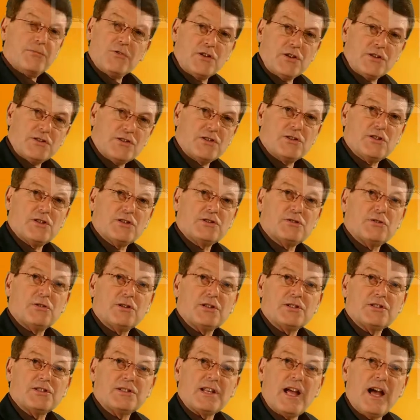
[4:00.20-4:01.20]
this is the
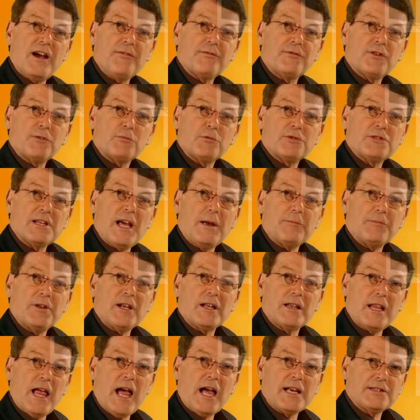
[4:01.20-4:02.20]
sort of stuff that was
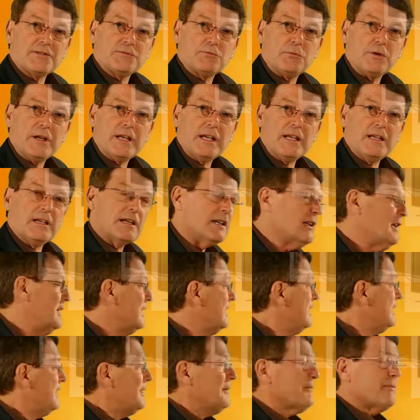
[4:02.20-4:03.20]
happening last week, and
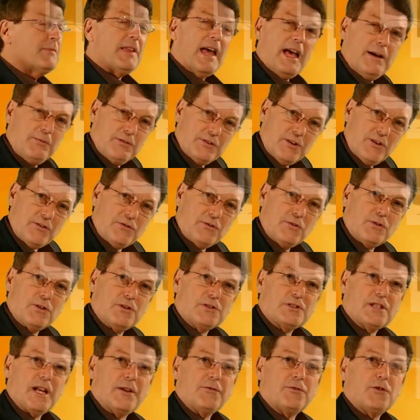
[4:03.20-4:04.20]
that was the sort
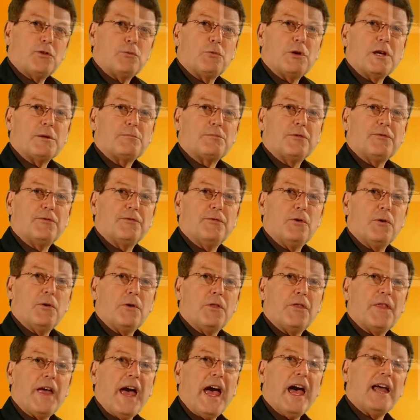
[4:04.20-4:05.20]
of stuff the week
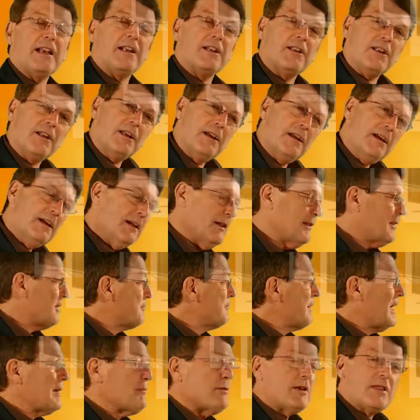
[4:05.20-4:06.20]
before that, and
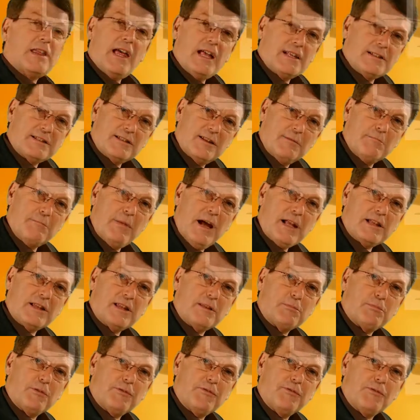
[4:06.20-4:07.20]
maybe that's the
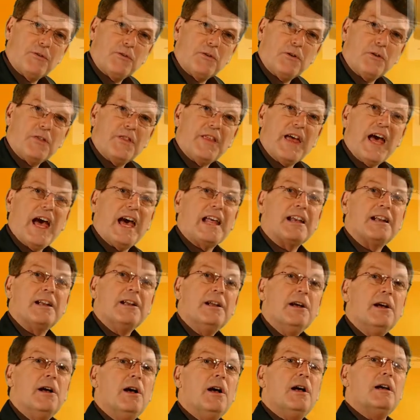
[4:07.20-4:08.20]
month before that,
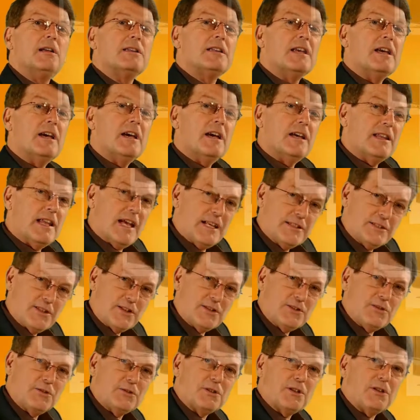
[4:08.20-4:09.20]
and yeah, that's
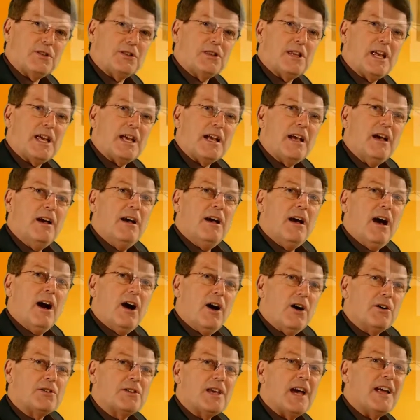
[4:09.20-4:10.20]
the sort of thing.
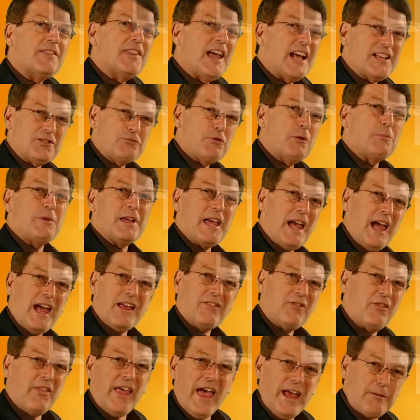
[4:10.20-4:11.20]
Oh yeah, and that's when we
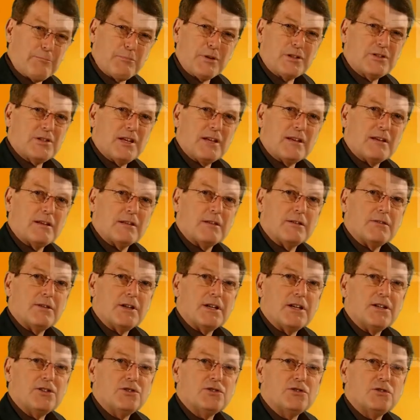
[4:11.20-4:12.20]
had that particular
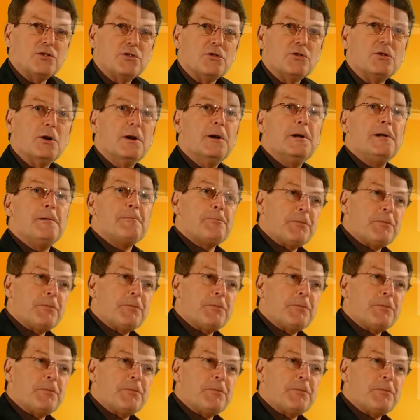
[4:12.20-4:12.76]
issue.